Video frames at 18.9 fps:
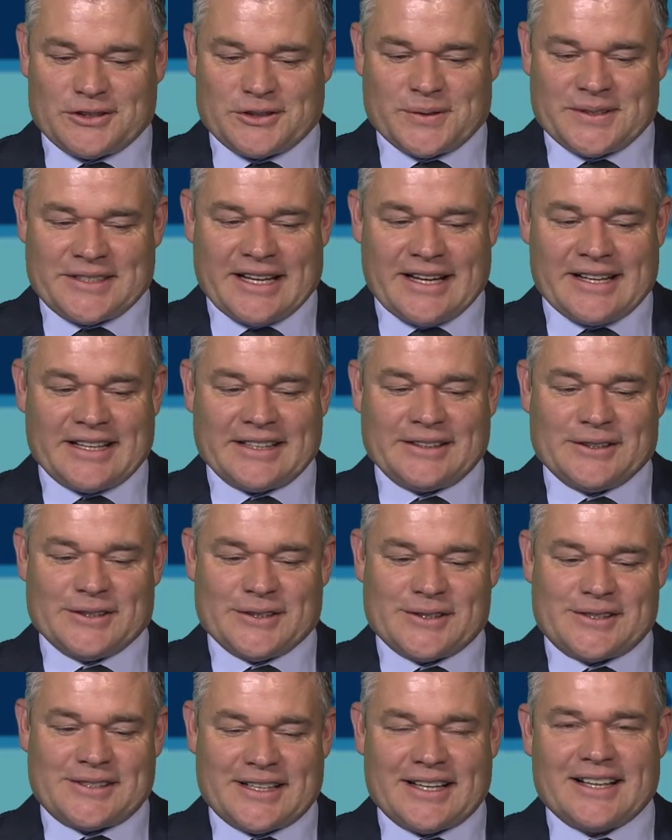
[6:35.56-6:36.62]
we're taking
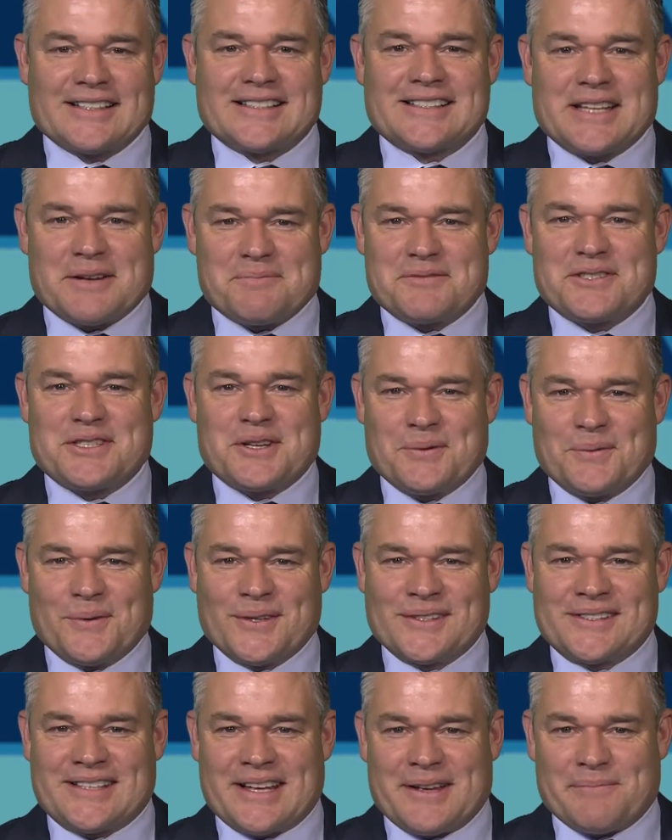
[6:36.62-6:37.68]
those steps
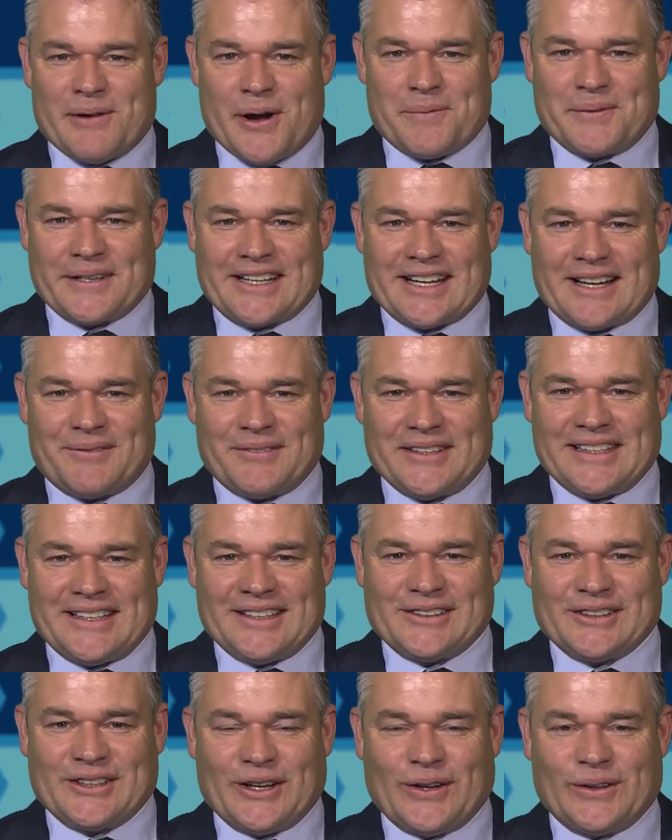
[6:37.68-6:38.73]
towards that Melbourne Cup, the
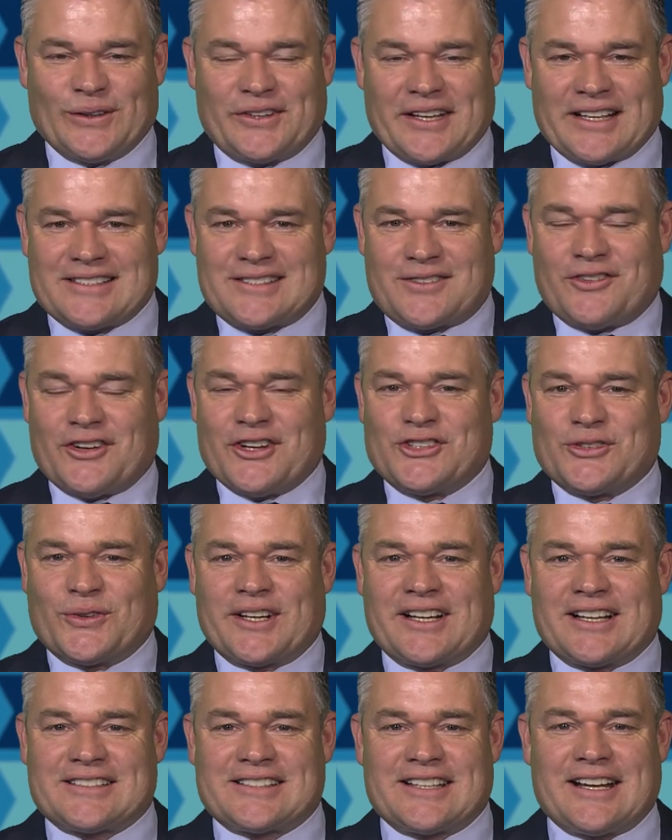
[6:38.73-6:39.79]
end goal. Thanks for
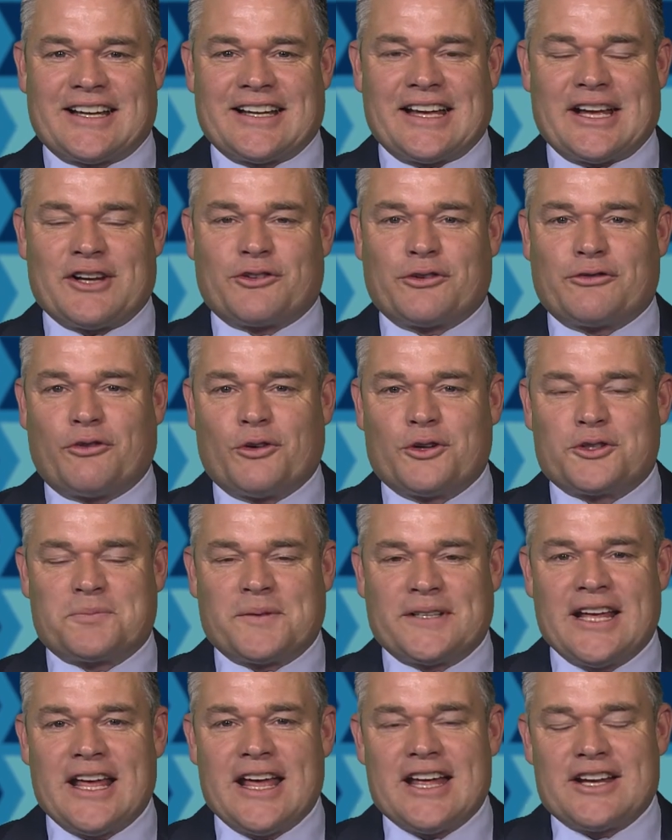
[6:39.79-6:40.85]
joining us today, Andrew
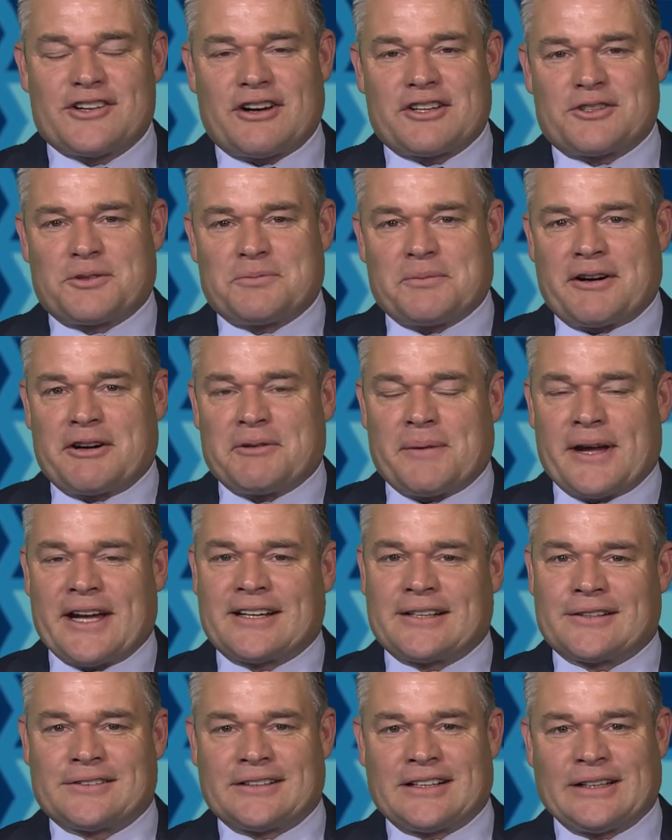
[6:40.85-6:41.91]
Forsman, trains with Murray
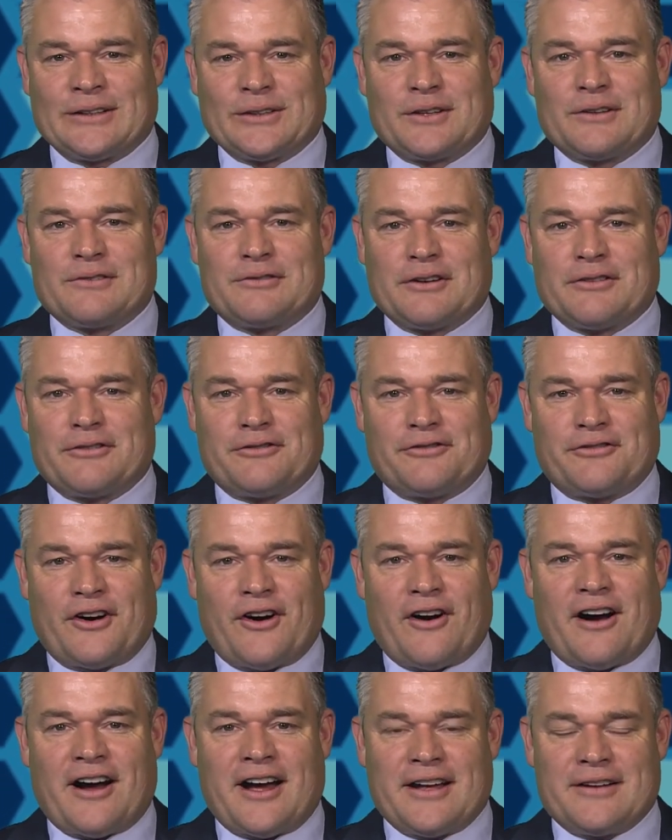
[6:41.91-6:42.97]
Baker, and looking for
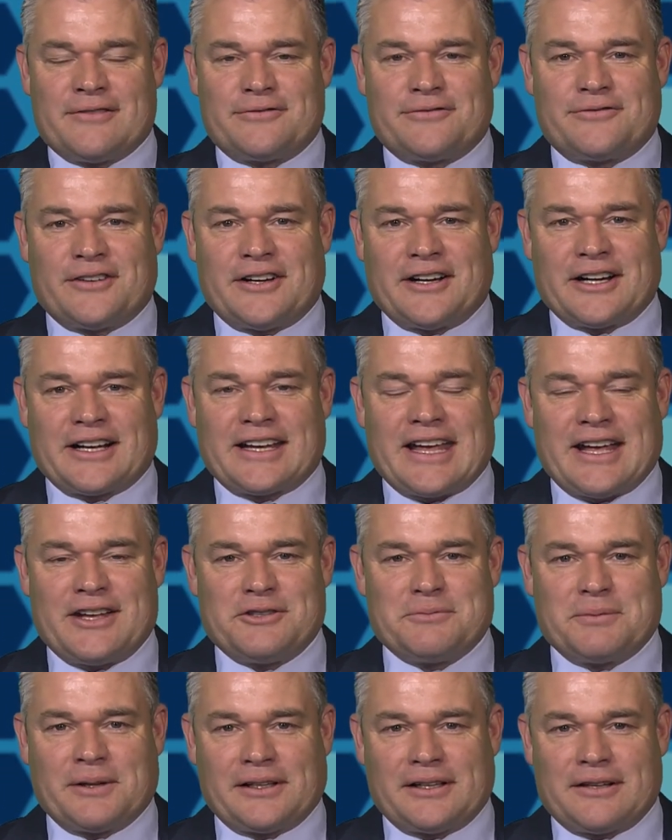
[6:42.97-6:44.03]
5. Can
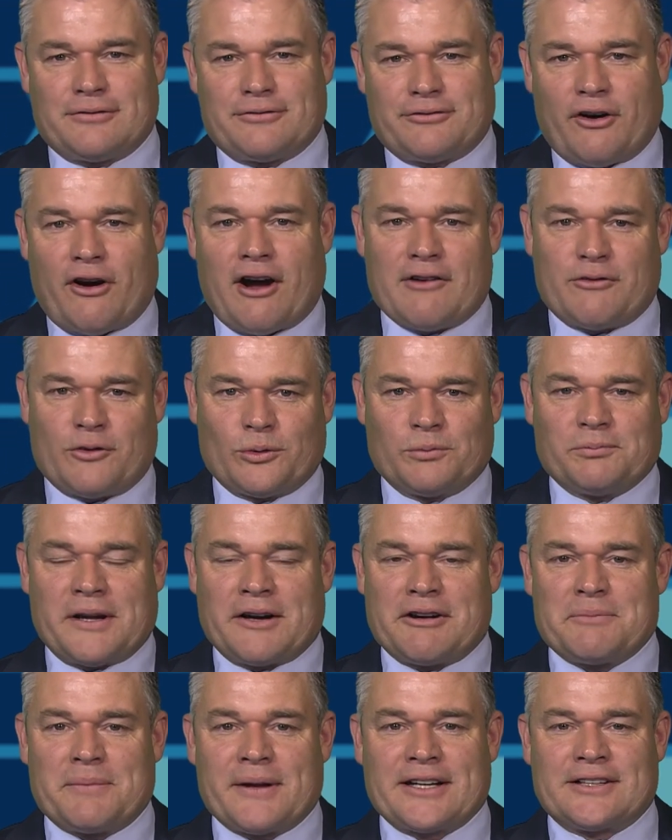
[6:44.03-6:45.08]
you believe 5? Well,
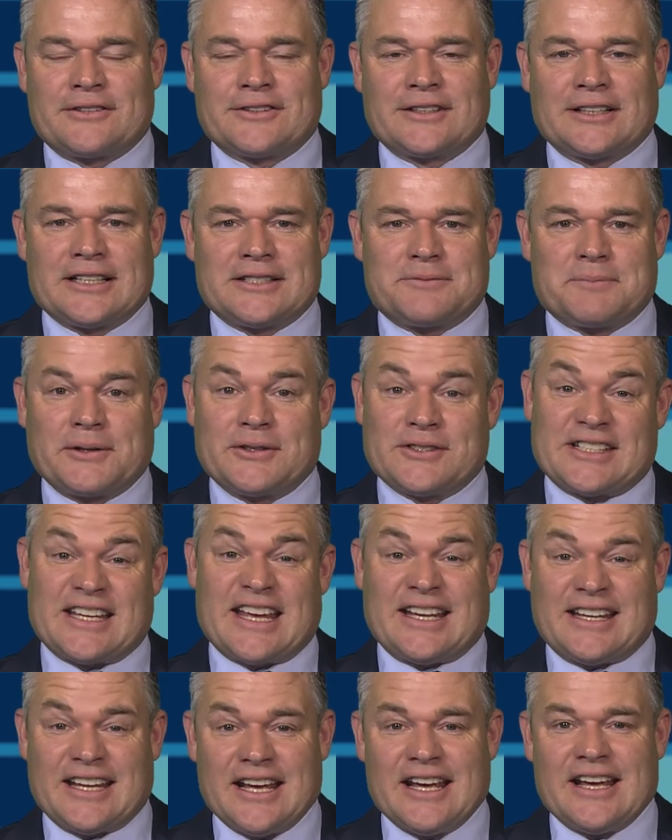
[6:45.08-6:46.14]
Murray Baker at least, because he
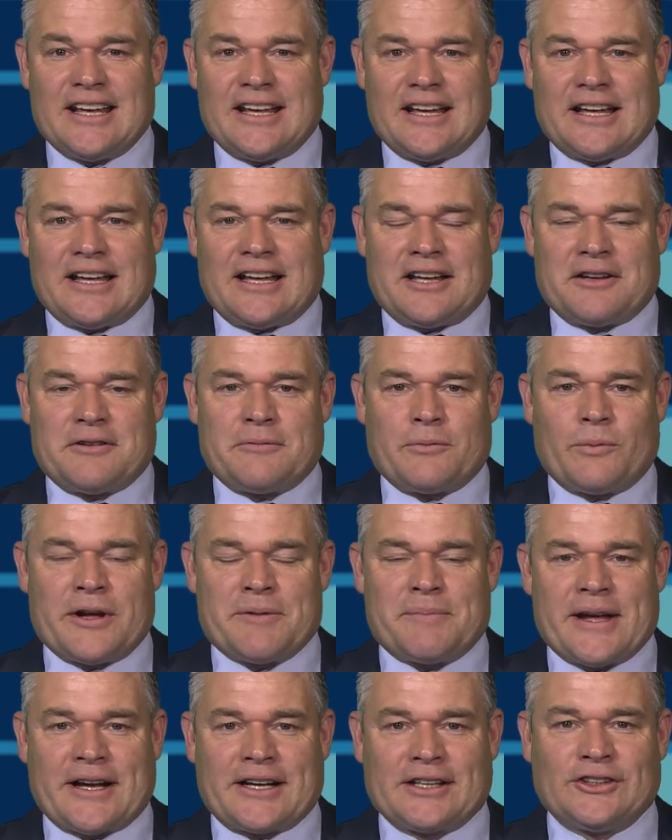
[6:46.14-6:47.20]
had way
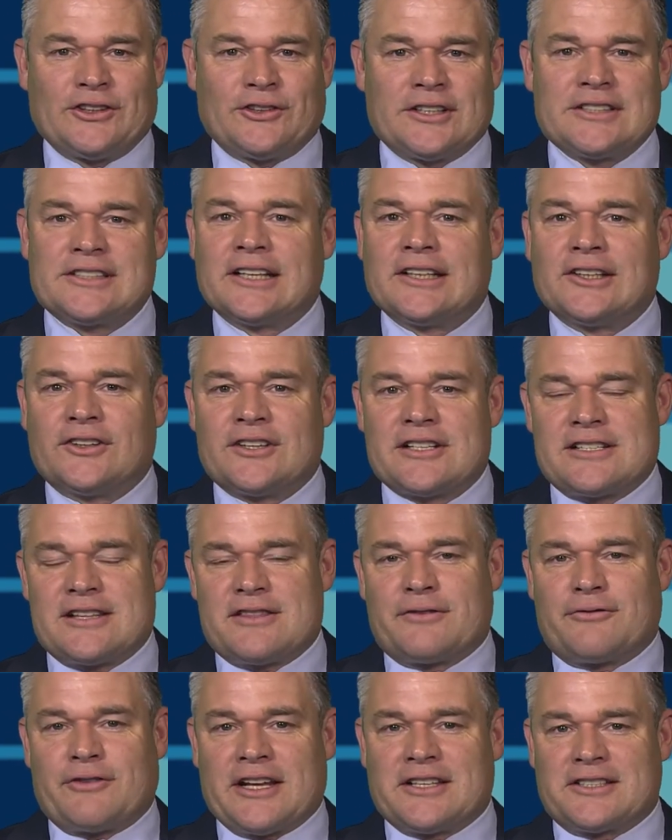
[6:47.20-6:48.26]
back in 1990,
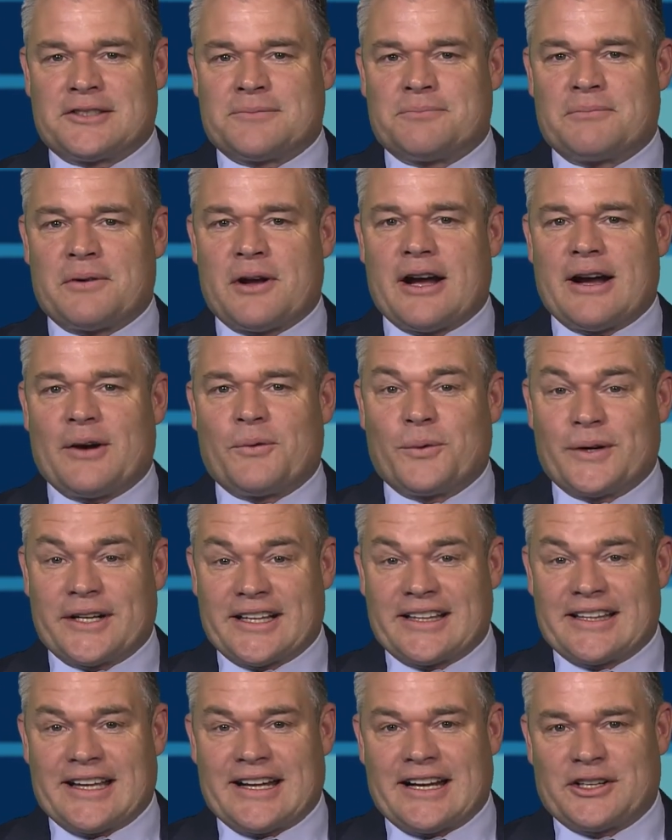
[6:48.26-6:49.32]
the Phantom,
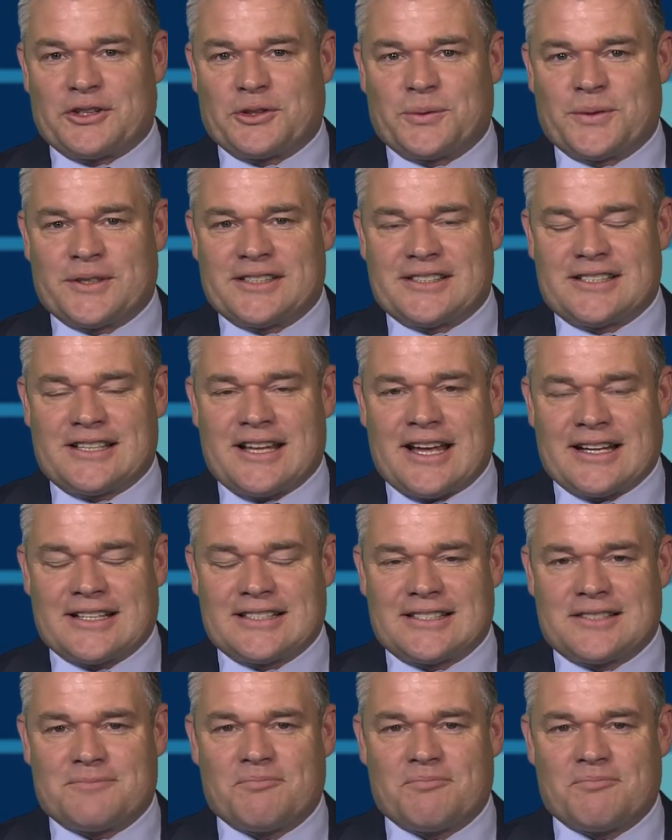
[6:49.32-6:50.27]
winning that Underwood Stakes.